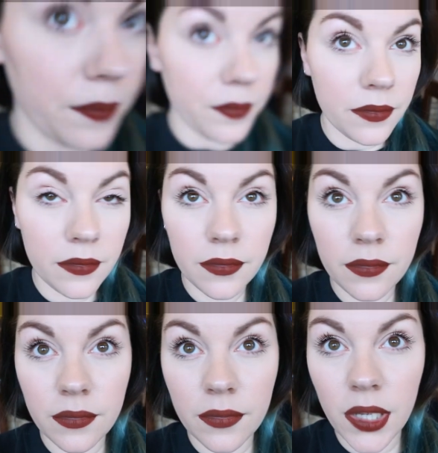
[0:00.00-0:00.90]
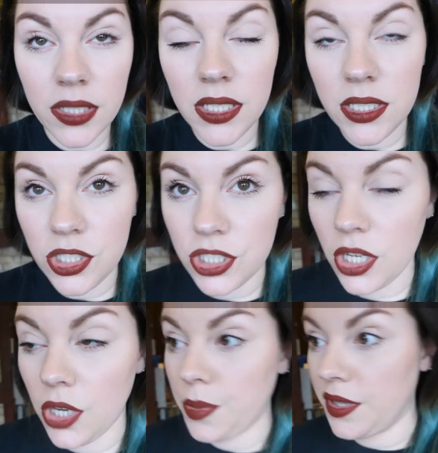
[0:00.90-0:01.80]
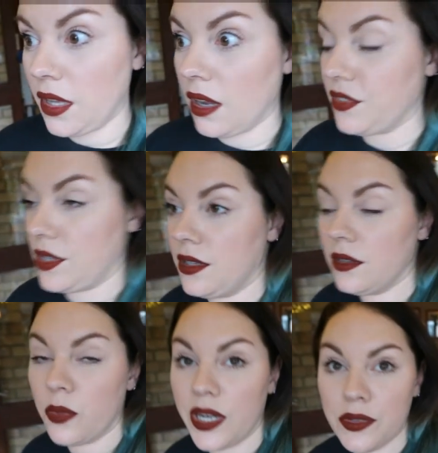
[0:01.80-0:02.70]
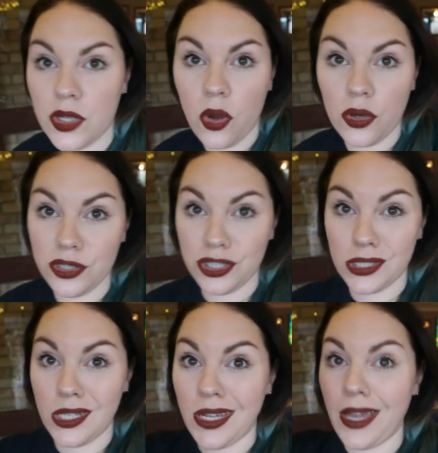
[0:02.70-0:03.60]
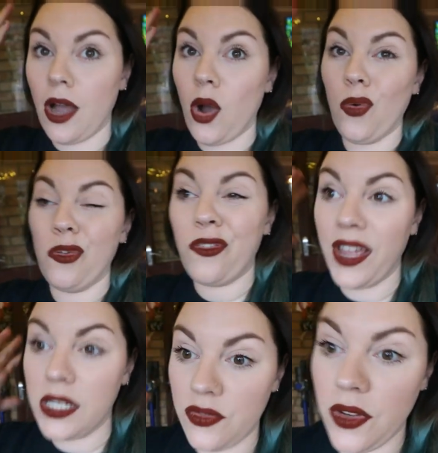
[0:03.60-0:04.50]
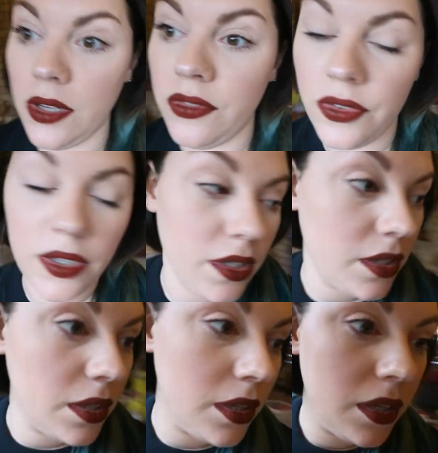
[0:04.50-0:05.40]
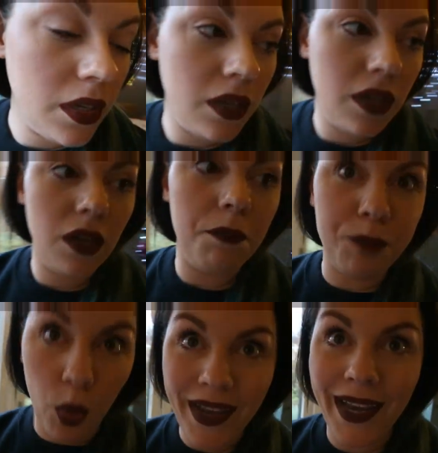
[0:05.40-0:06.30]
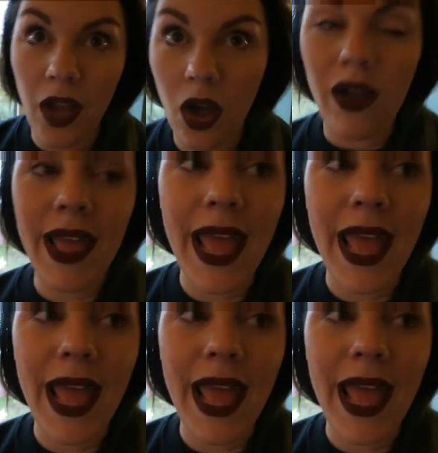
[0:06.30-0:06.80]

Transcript: um, I did just open the oven when it was on and just like get a whole face full of boiling hot